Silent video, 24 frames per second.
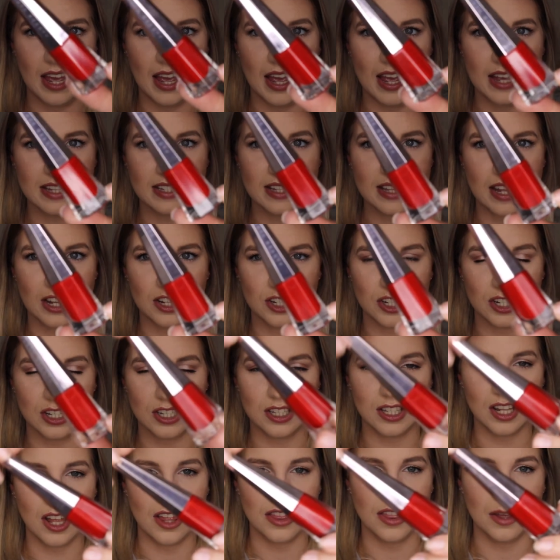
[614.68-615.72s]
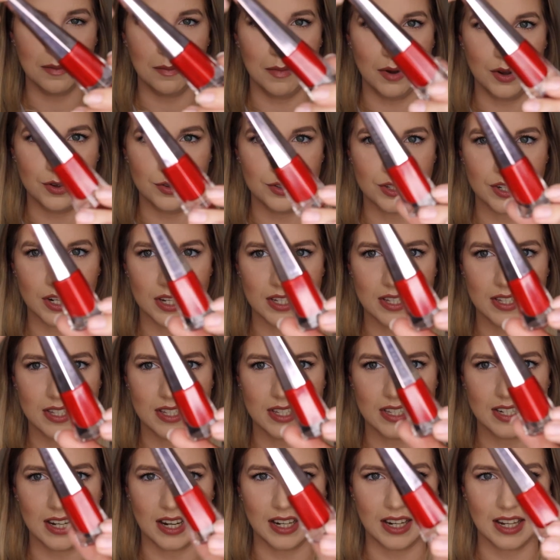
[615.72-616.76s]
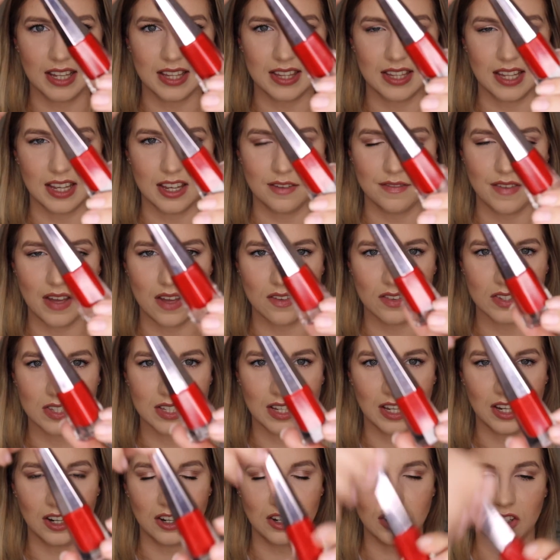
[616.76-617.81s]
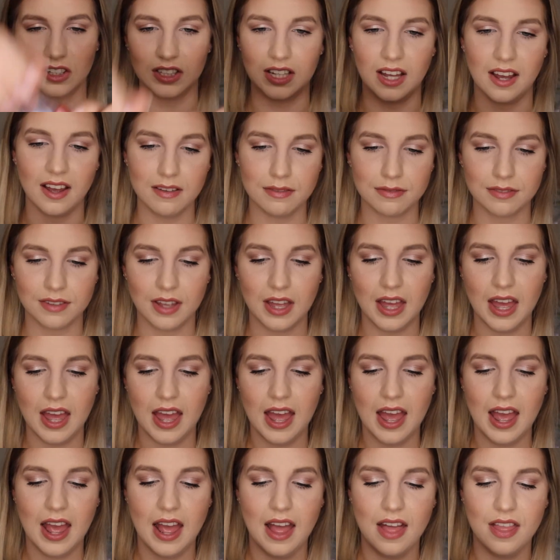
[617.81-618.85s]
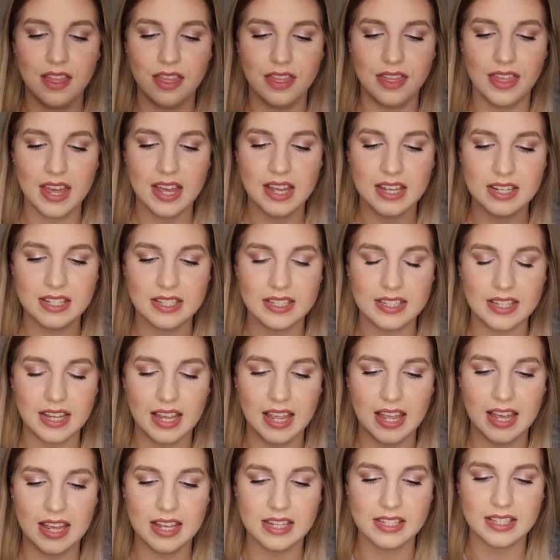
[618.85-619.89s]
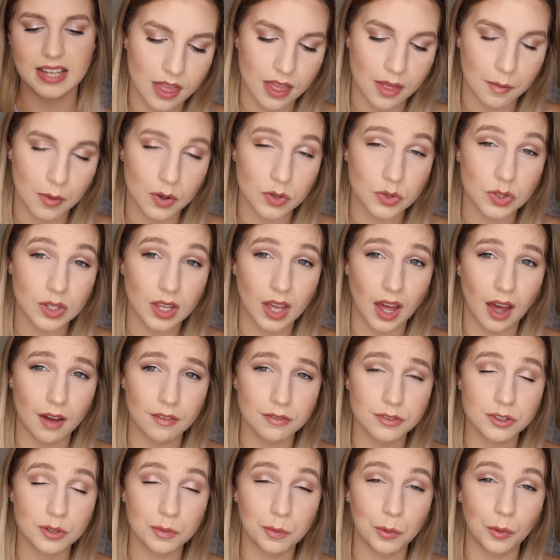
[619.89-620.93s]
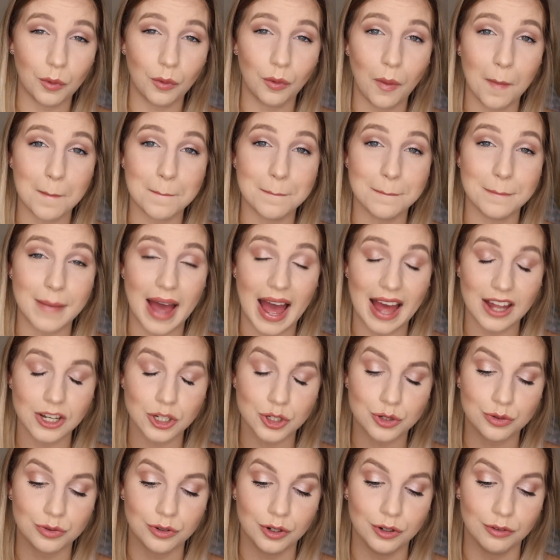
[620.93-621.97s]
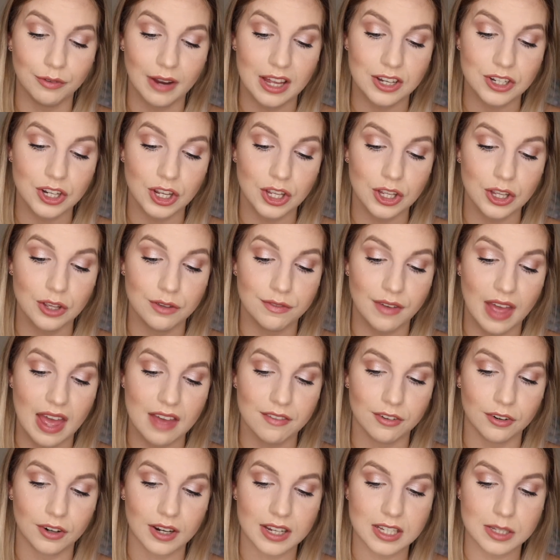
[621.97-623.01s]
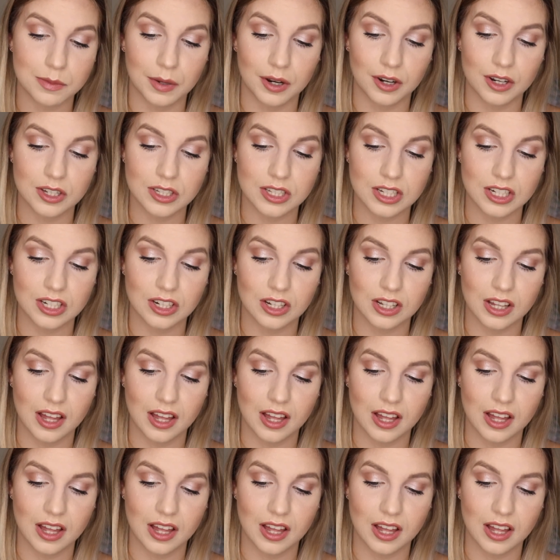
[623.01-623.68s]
Isn't that just the most stunning thing you've ever seen in your life? This is the most comfortable matte true red you've ever experienced in your